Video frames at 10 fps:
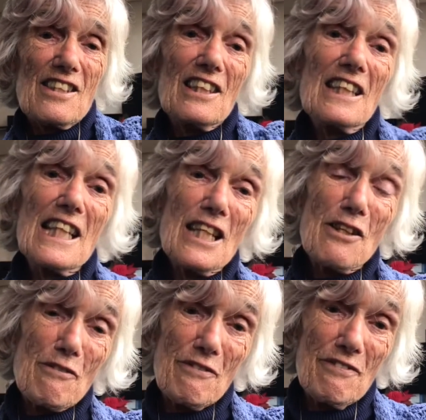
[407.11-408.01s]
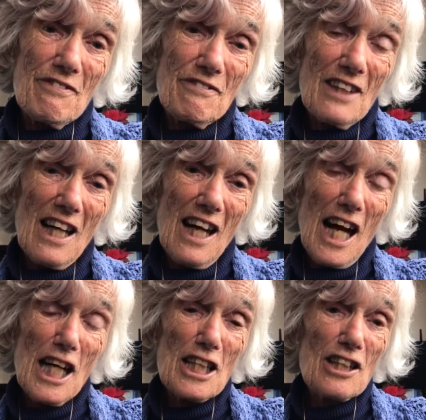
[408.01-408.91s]
to leave
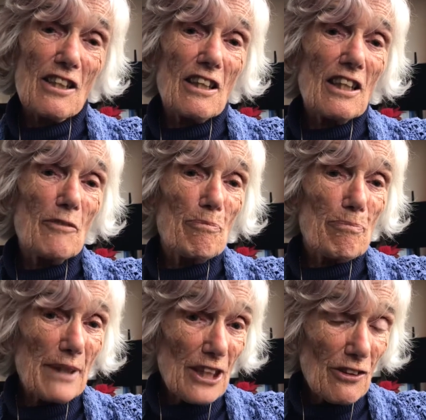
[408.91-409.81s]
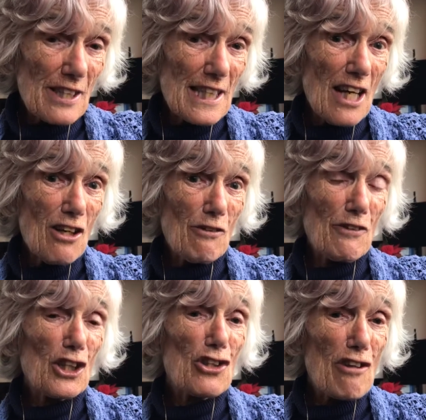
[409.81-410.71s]
and be
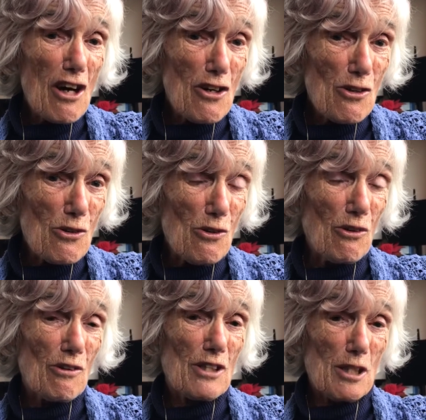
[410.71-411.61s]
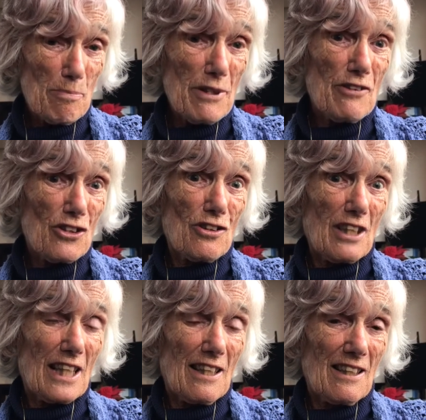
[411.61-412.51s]
yourself and grow
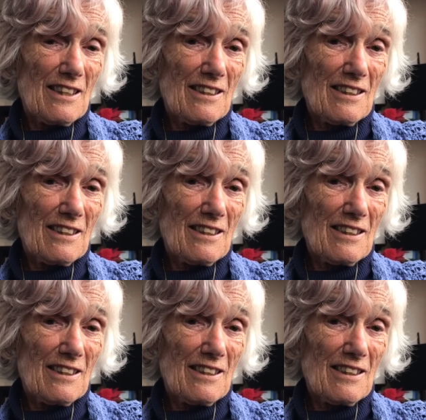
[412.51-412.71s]
spiritually